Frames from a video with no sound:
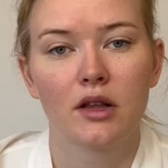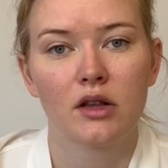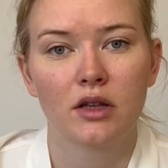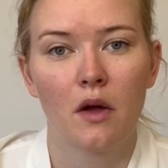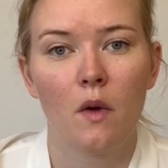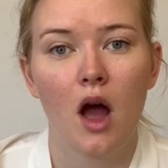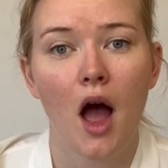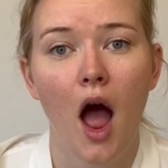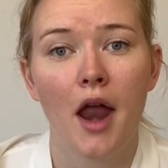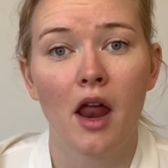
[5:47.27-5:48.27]
So
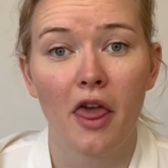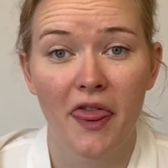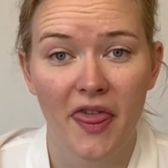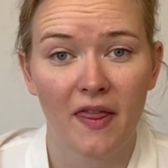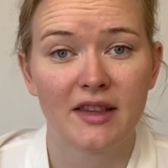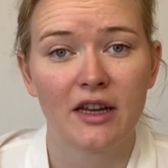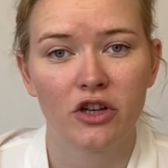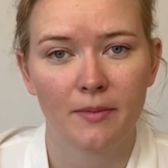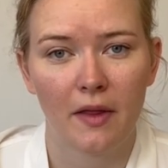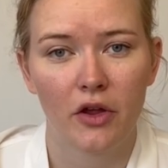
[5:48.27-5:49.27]
another thing that's
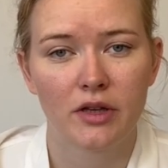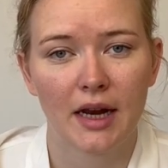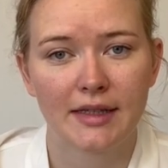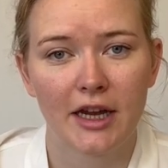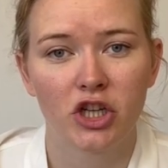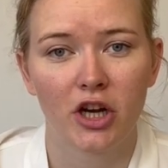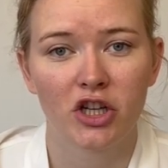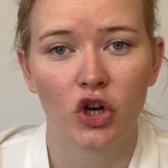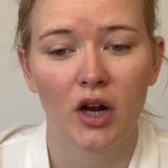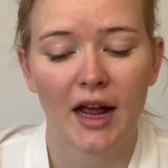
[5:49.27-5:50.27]
interesting about the utilisation
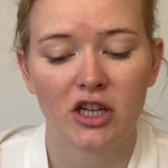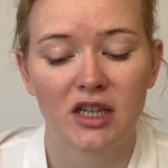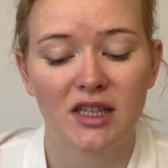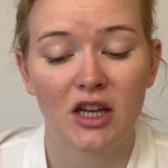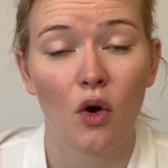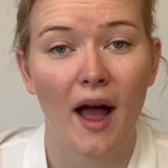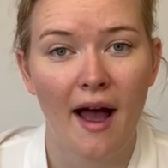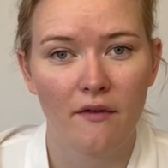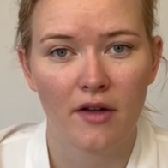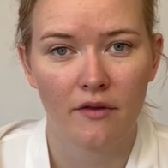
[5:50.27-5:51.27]
is you can actually see your
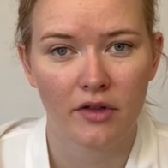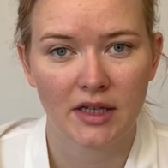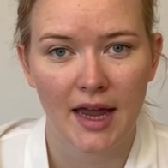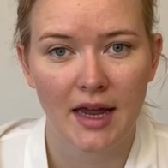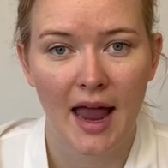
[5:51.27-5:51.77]
outfit of the day